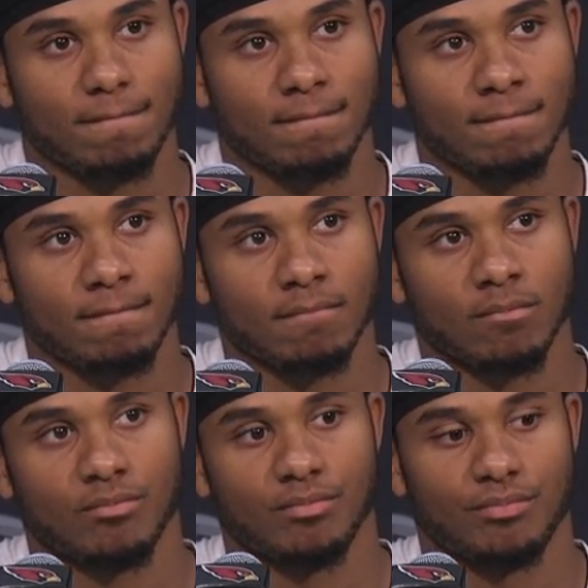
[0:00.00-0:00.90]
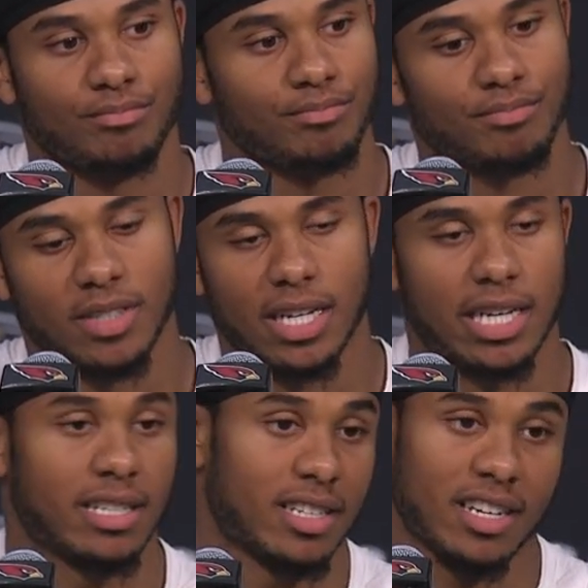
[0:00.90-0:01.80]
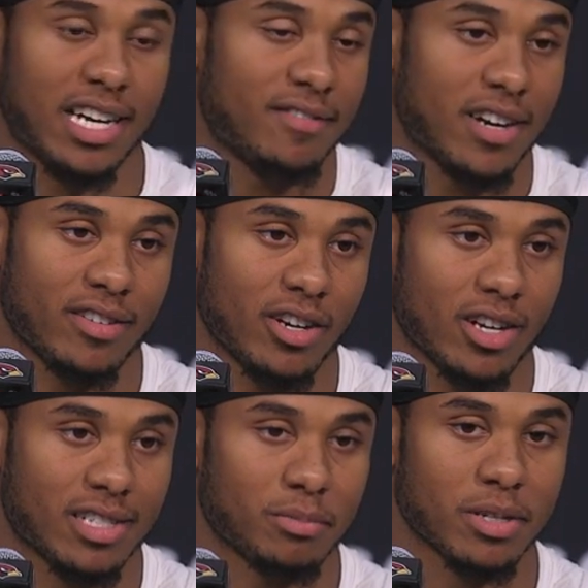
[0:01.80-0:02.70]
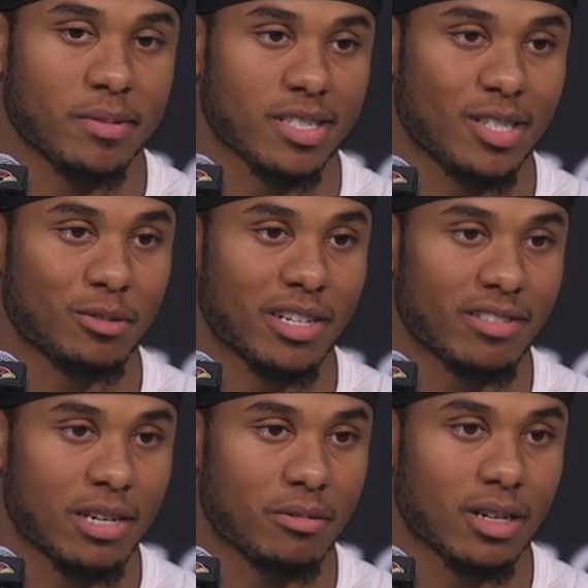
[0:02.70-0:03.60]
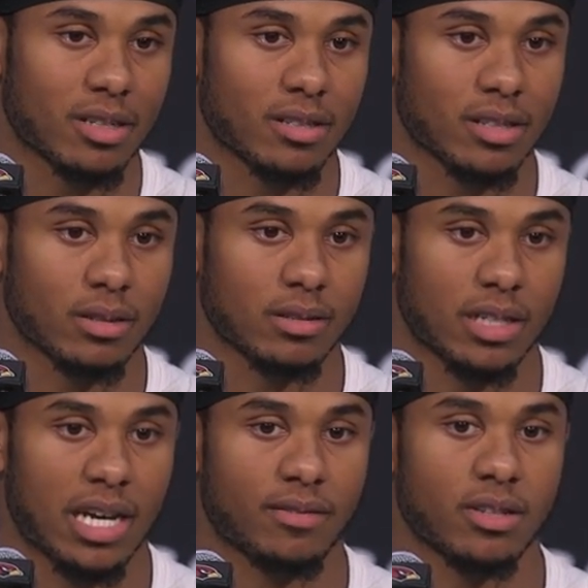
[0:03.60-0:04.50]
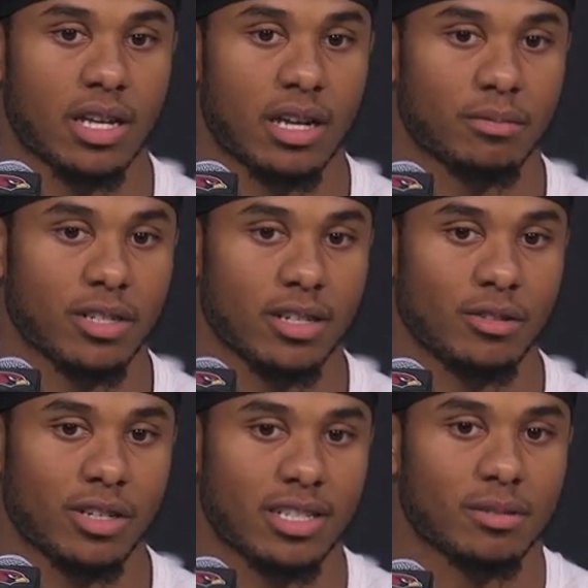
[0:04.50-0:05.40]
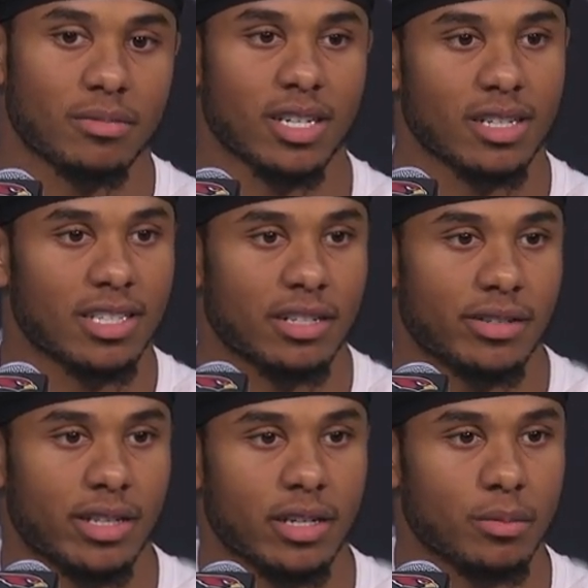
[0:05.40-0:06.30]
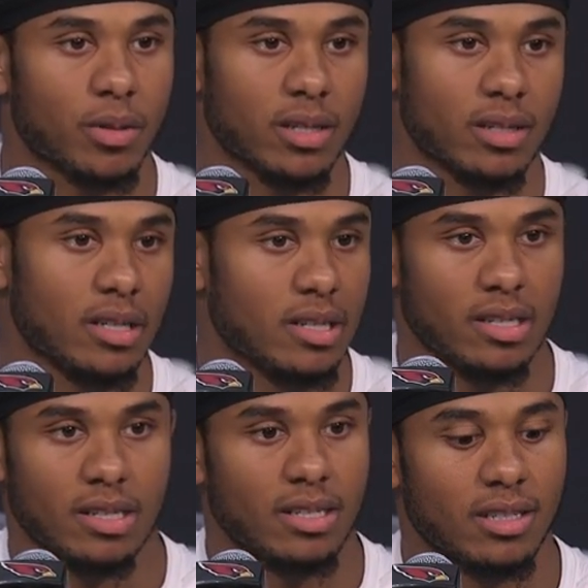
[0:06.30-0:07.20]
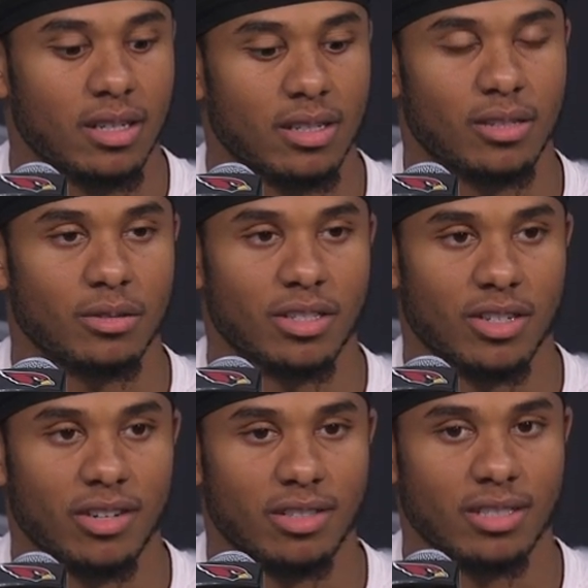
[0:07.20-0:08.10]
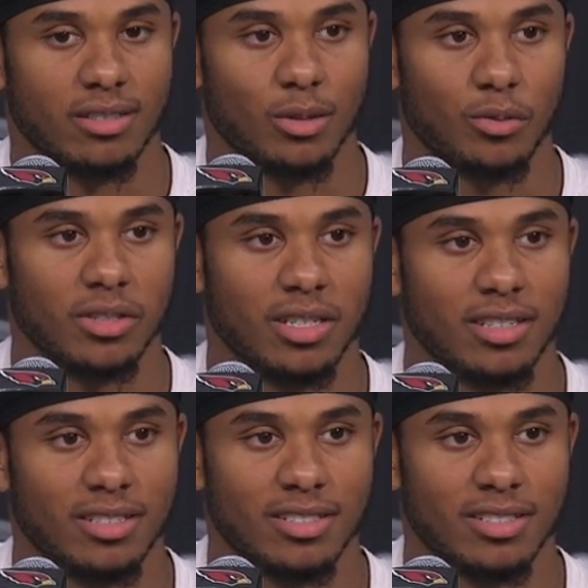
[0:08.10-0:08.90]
Again, they got 5 yards to pretty much do whatever they want. So after that, I'm sure you'll get some tugs here and there, but nothing too extravagant, hopefully.